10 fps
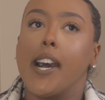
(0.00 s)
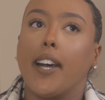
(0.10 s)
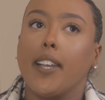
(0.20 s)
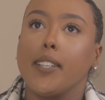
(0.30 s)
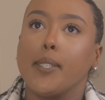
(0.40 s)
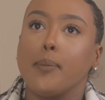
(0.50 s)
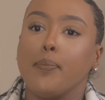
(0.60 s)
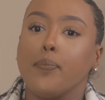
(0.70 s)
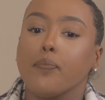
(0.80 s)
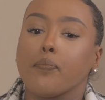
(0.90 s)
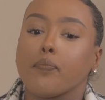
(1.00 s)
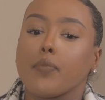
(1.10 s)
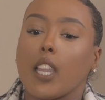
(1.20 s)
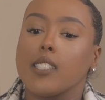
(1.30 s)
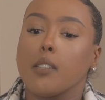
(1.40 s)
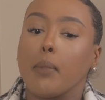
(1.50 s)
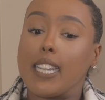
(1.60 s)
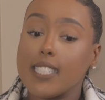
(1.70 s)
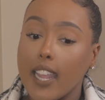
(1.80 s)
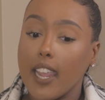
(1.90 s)
Some
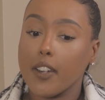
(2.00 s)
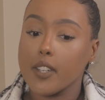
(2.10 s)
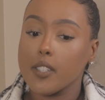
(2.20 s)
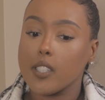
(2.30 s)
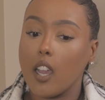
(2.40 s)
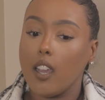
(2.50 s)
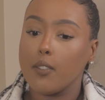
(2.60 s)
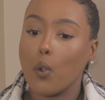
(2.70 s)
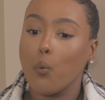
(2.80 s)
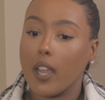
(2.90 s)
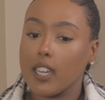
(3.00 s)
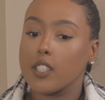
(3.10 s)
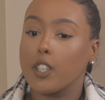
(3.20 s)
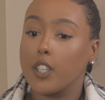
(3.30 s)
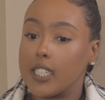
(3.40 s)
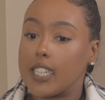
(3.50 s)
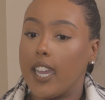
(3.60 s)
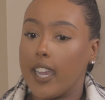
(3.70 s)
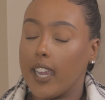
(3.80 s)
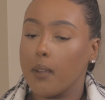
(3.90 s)
indicators of when is a good
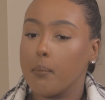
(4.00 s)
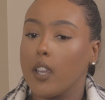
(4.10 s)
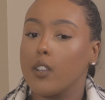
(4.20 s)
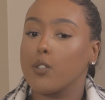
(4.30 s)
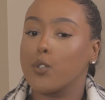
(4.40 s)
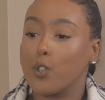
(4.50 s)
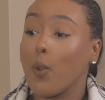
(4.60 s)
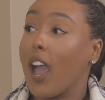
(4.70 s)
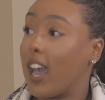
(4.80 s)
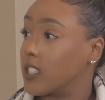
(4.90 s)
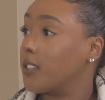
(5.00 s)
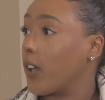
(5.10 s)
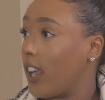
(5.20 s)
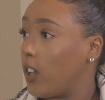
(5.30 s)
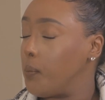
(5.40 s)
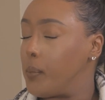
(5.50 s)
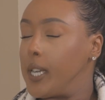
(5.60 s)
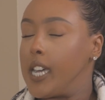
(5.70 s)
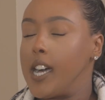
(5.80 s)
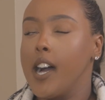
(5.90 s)
time to ask for help.
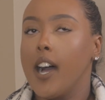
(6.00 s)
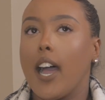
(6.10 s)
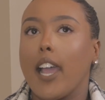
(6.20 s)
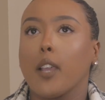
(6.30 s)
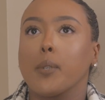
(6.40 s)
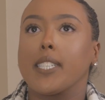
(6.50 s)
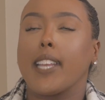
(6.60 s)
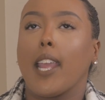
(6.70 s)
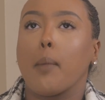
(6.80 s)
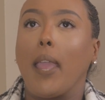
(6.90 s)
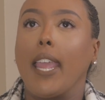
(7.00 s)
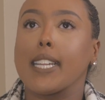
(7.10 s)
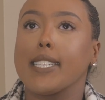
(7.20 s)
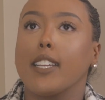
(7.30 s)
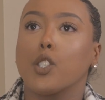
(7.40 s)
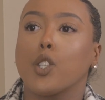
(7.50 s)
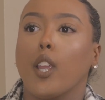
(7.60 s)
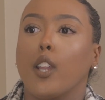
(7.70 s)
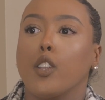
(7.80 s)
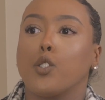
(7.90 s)
I would say paying
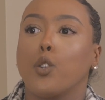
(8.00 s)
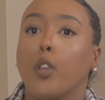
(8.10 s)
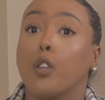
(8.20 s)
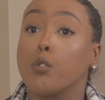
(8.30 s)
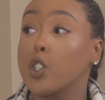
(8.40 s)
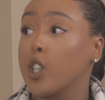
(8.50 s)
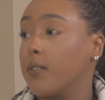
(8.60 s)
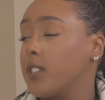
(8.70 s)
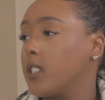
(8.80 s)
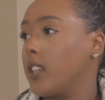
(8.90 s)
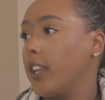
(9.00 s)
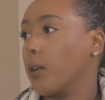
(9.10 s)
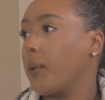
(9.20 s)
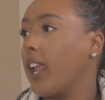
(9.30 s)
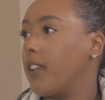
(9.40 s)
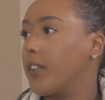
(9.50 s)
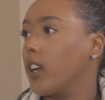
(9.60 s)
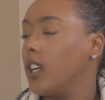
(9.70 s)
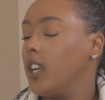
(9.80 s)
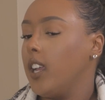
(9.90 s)
attention to huge shifts in your behavior.